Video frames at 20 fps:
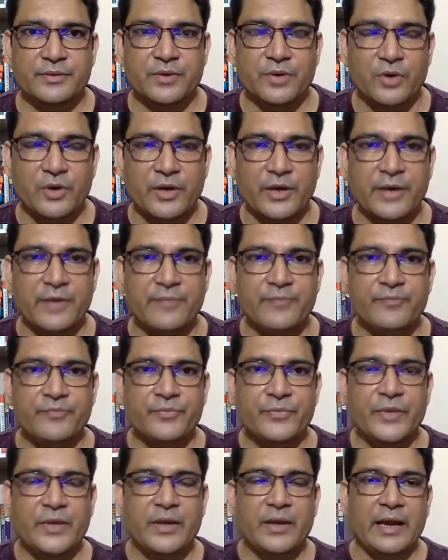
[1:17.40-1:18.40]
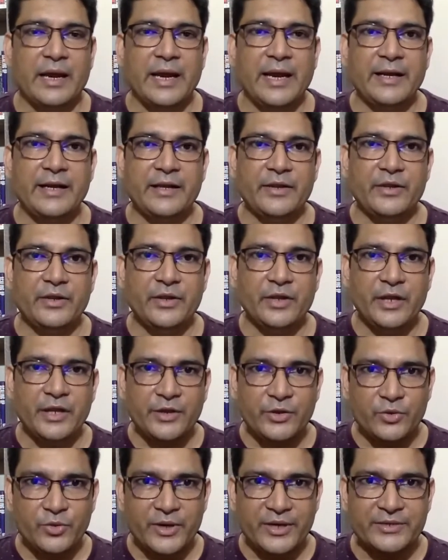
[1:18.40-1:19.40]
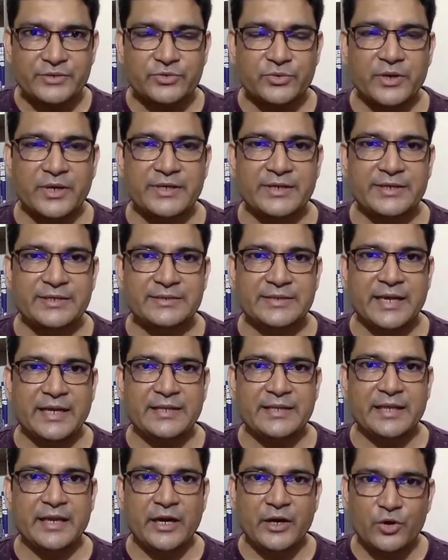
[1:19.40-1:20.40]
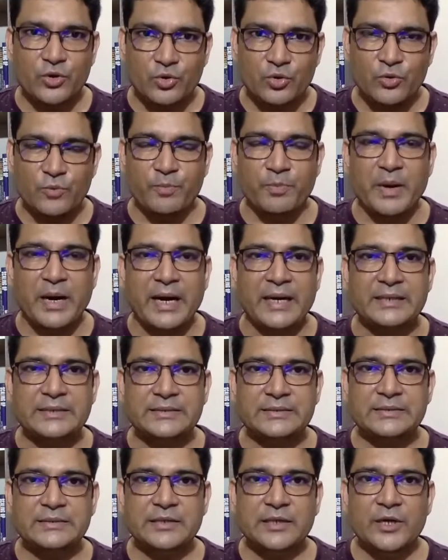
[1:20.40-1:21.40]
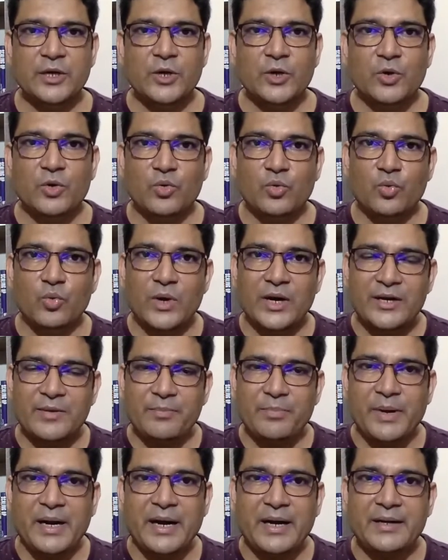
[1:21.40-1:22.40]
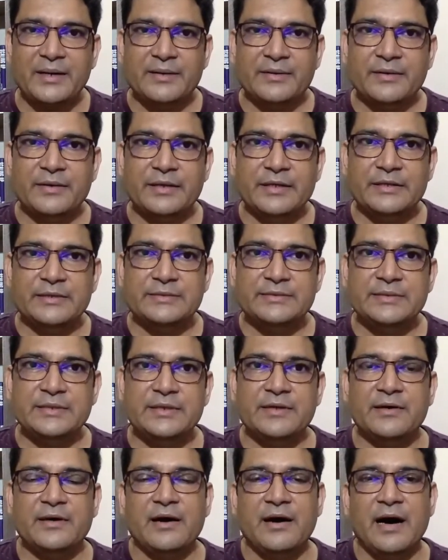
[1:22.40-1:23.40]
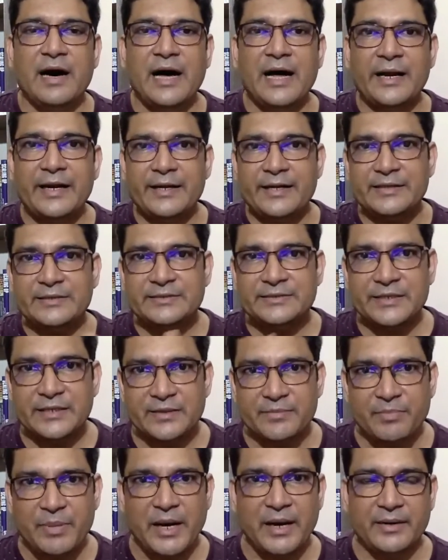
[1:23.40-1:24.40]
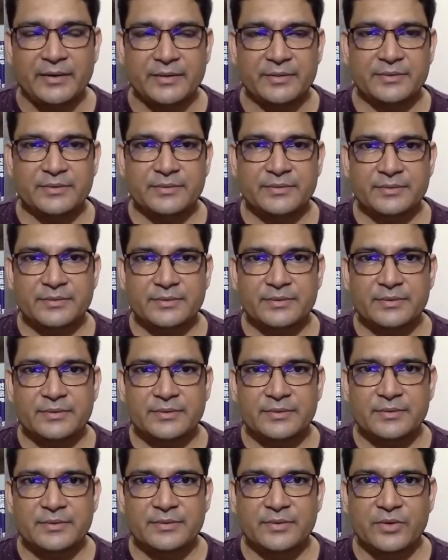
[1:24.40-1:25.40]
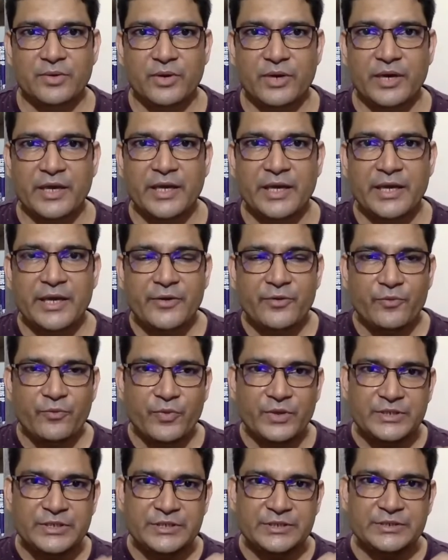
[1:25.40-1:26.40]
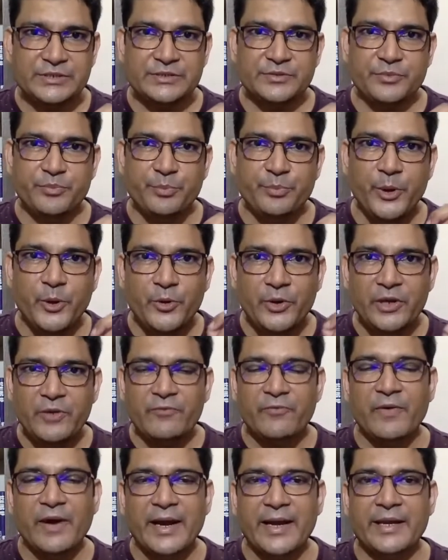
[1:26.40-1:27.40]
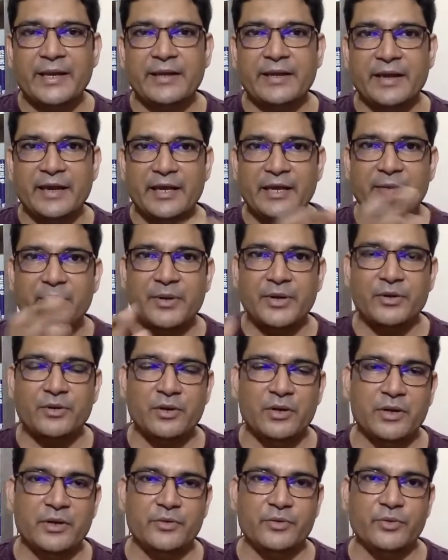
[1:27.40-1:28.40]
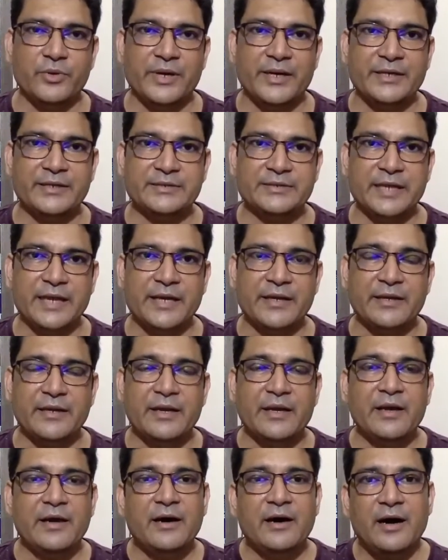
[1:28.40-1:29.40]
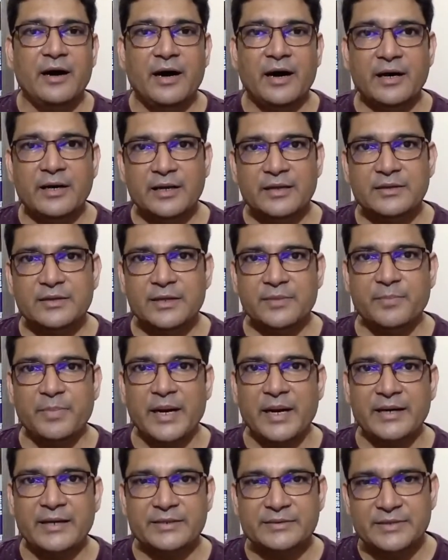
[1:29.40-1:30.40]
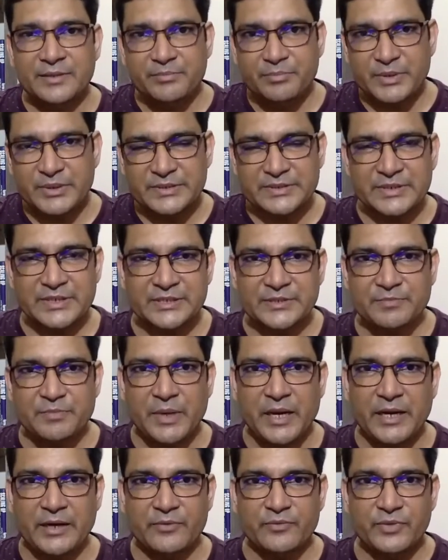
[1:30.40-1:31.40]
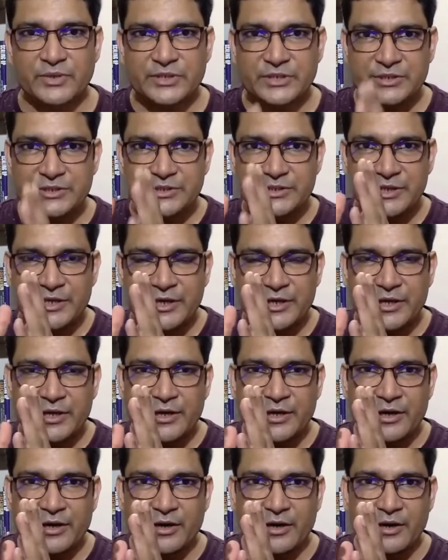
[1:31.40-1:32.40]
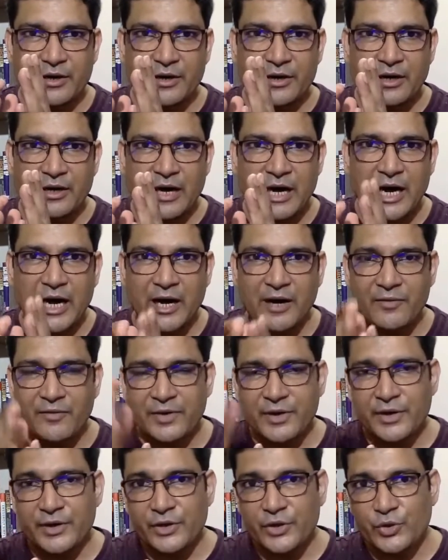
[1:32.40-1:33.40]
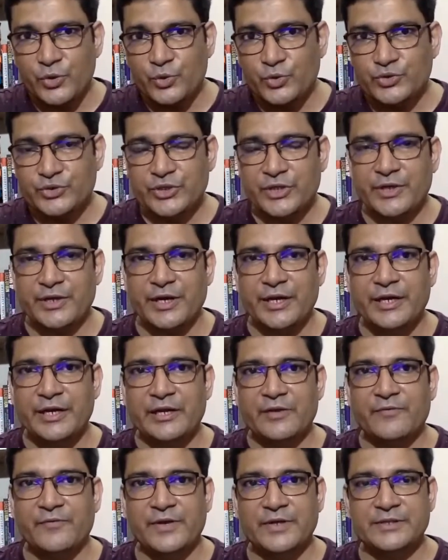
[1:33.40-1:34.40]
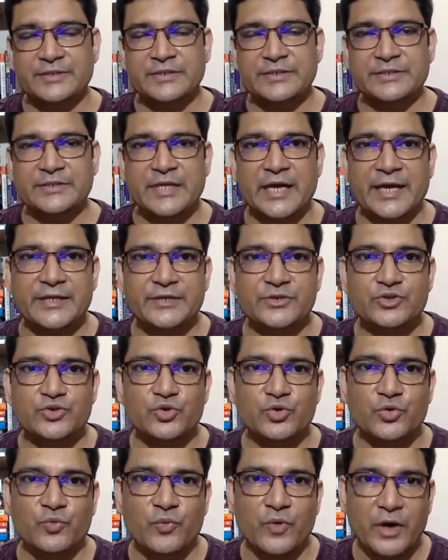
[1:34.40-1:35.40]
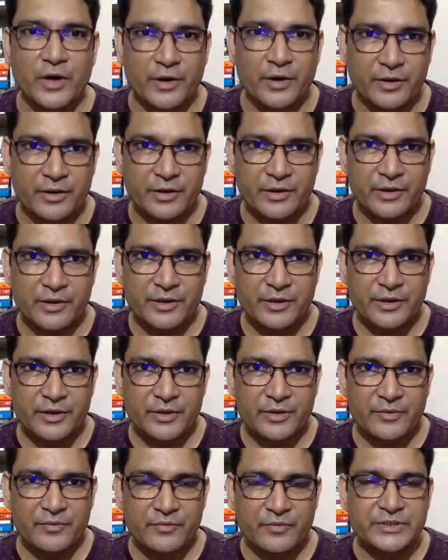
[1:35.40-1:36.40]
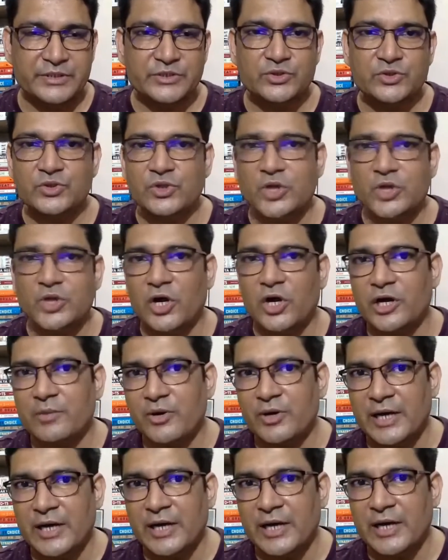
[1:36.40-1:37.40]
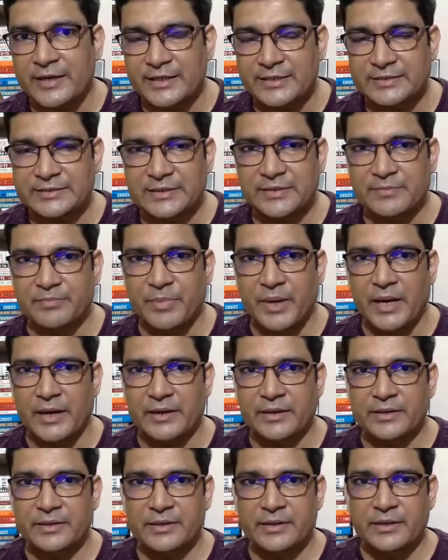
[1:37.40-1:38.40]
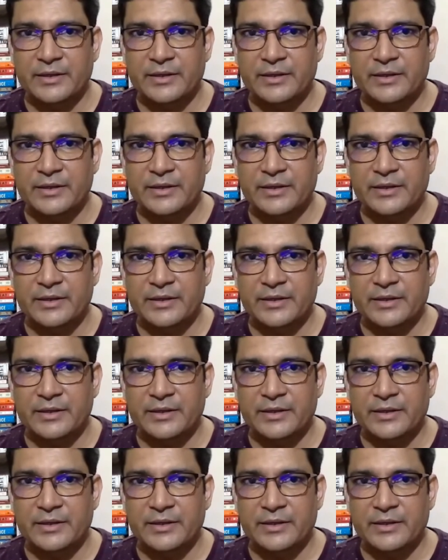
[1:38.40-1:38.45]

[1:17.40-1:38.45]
Okay. And in UX, UI design, there are two parts. One part is the artistic part. Okay. Which is beautifying any particular UI design. Another part is the business part, which is how a user interface design should work, which is not about artistic part.